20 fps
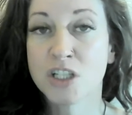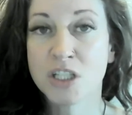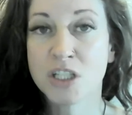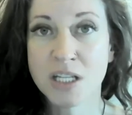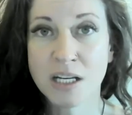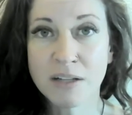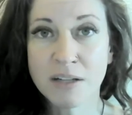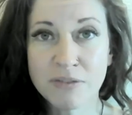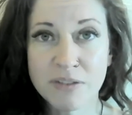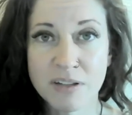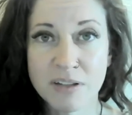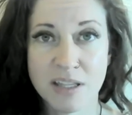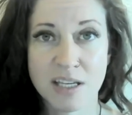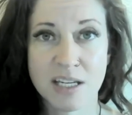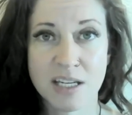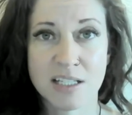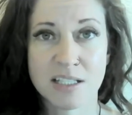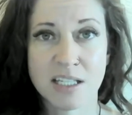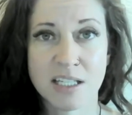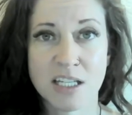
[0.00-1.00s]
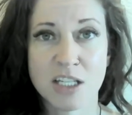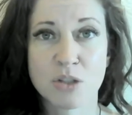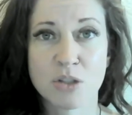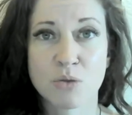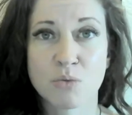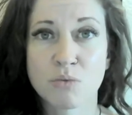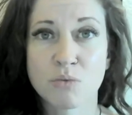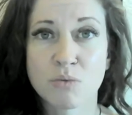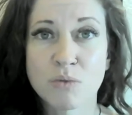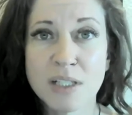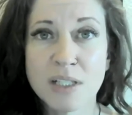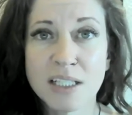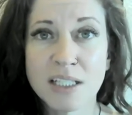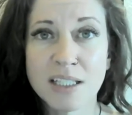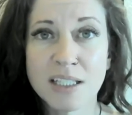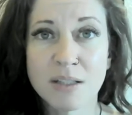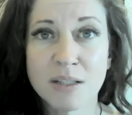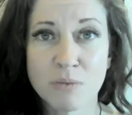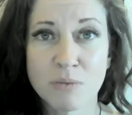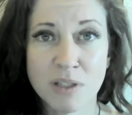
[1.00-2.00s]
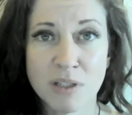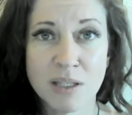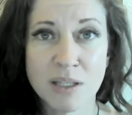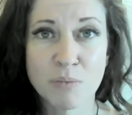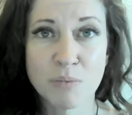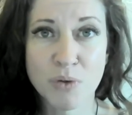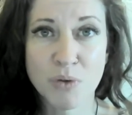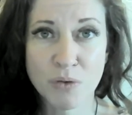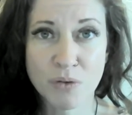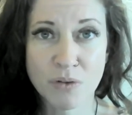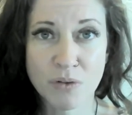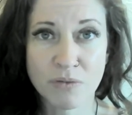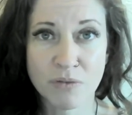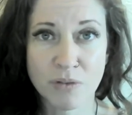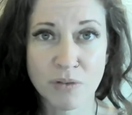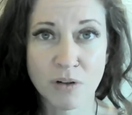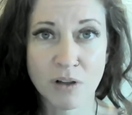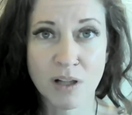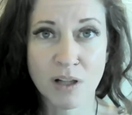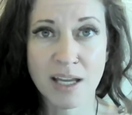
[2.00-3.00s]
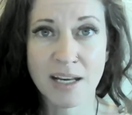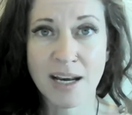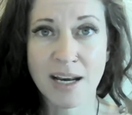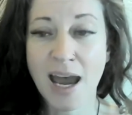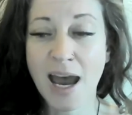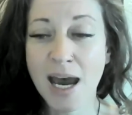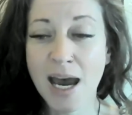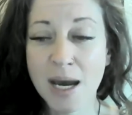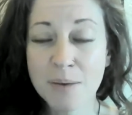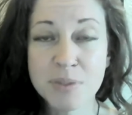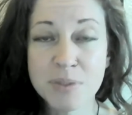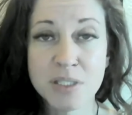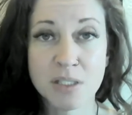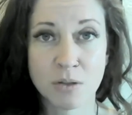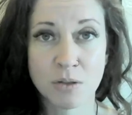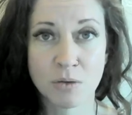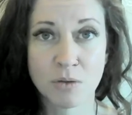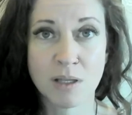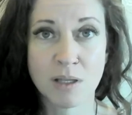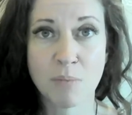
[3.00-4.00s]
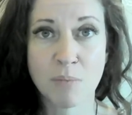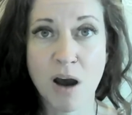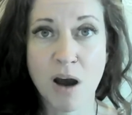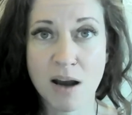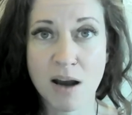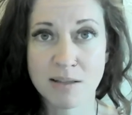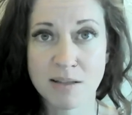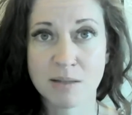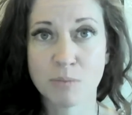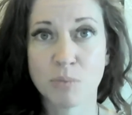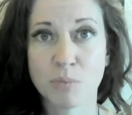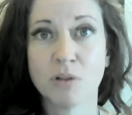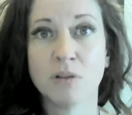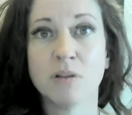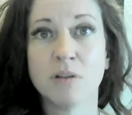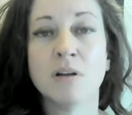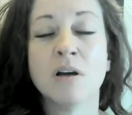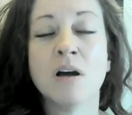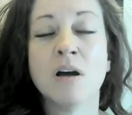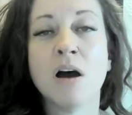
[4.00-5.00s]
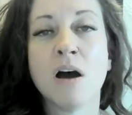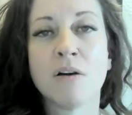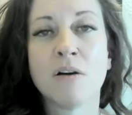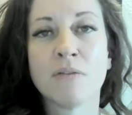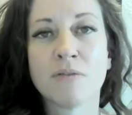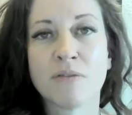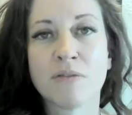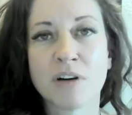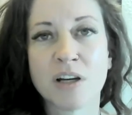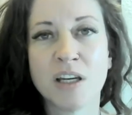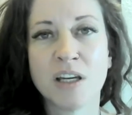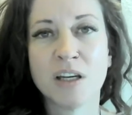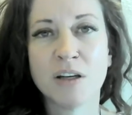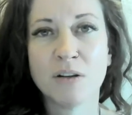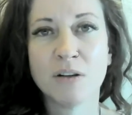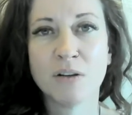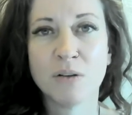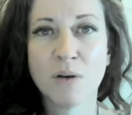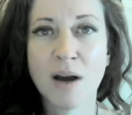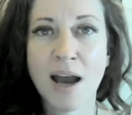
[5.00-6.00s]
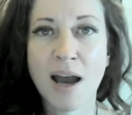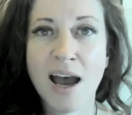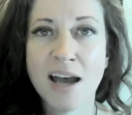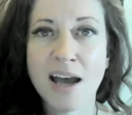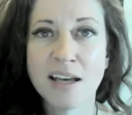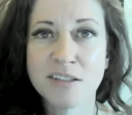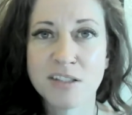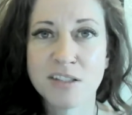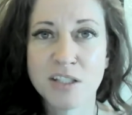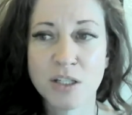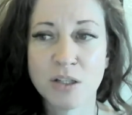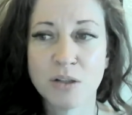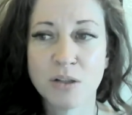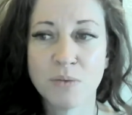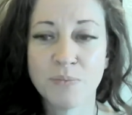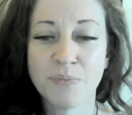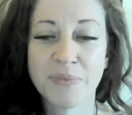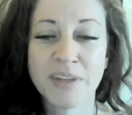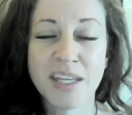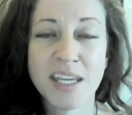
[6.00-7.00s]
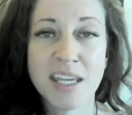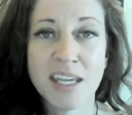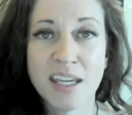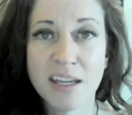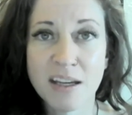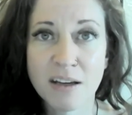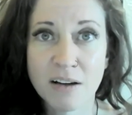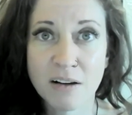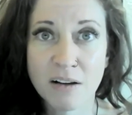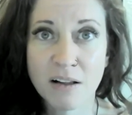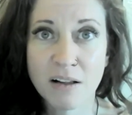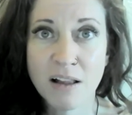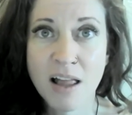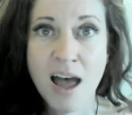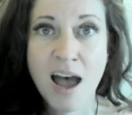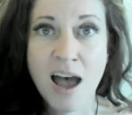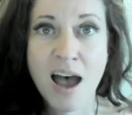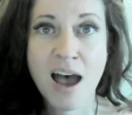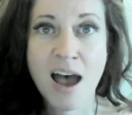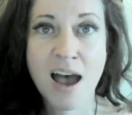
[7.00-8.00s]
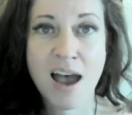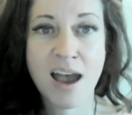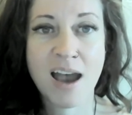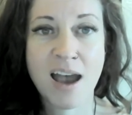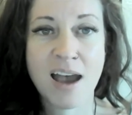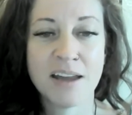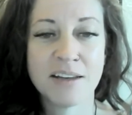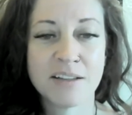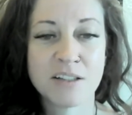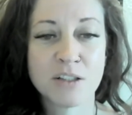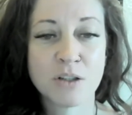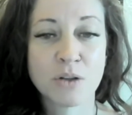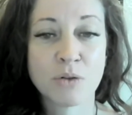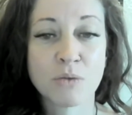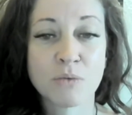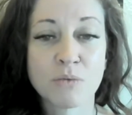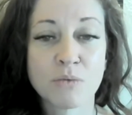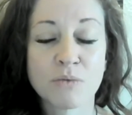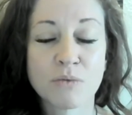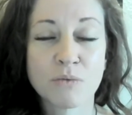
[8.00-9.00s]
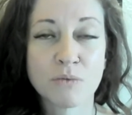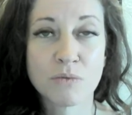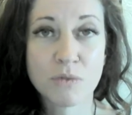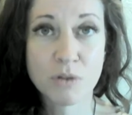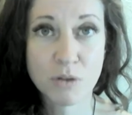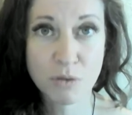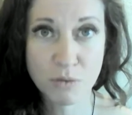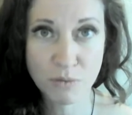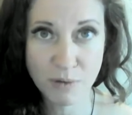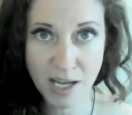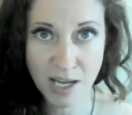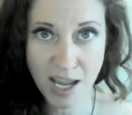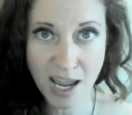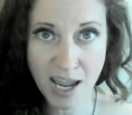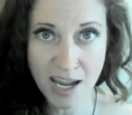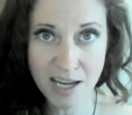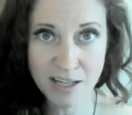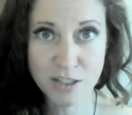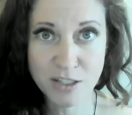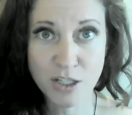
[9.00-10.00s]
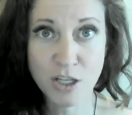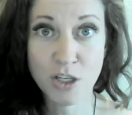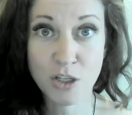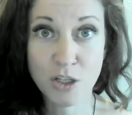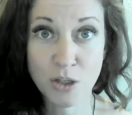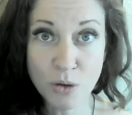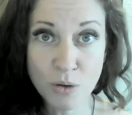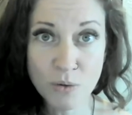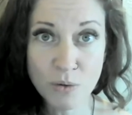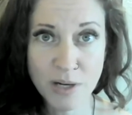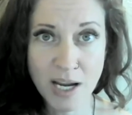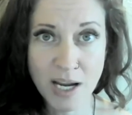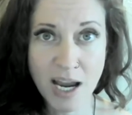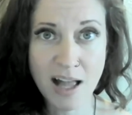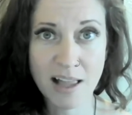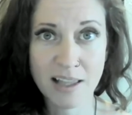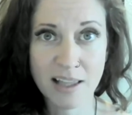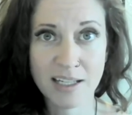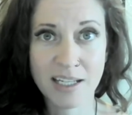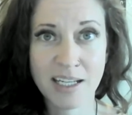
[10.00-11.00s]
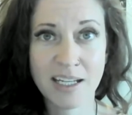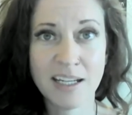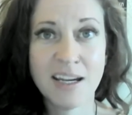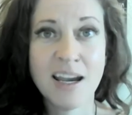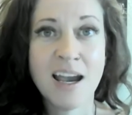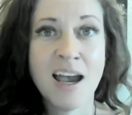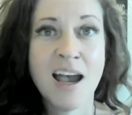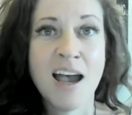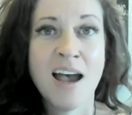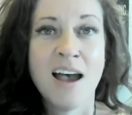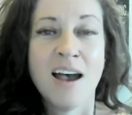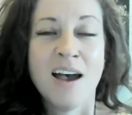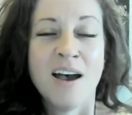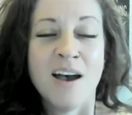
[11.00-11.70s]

shift this is really, really beautiful and absolutely possible for you as you heal and create your reality,